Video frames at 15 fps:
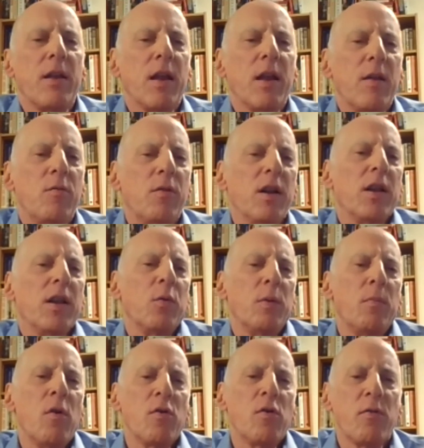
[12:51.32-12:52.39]
And really
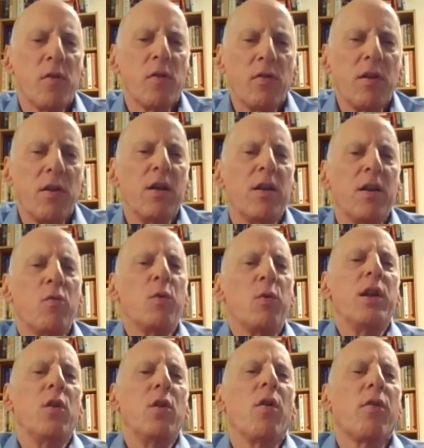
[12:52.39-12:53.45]
what most of us need is we
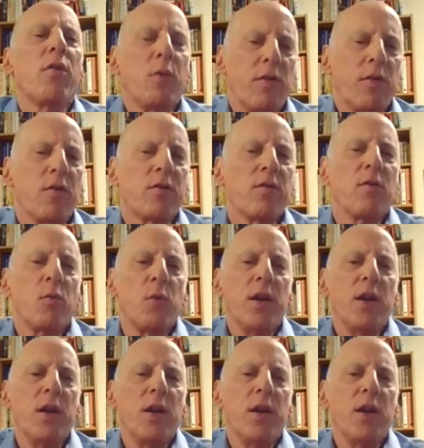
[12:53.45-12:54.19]
need all three circles.